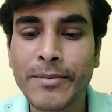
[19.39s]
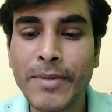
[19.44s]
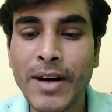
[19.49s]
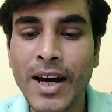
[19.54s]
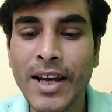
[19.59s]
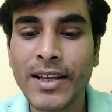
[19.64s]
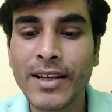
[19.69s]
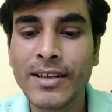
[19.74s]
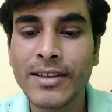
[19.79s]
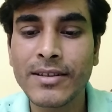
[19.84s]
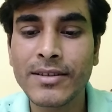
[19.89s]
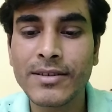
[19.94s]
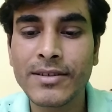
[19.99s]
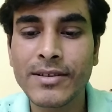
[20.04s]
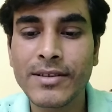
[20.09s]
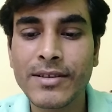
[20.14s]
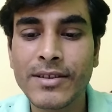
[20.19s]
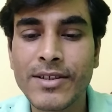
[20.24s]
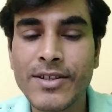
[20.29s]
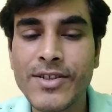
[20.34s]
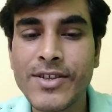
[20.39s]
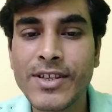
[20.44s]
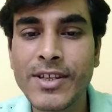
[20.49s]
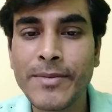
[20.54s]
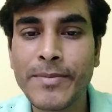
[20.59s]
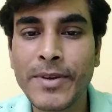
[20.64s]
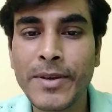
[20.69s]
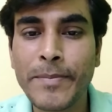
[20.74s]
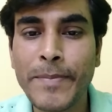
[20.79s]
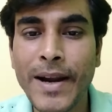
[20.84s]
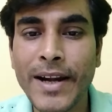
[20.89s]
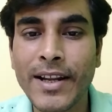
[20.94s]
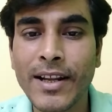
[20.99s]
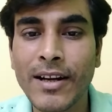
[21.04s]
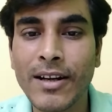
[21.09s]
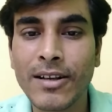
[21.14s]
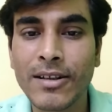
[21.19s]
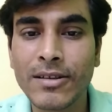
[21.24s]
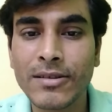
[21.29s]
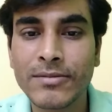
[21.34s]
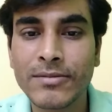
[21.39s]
by Gieve Patel.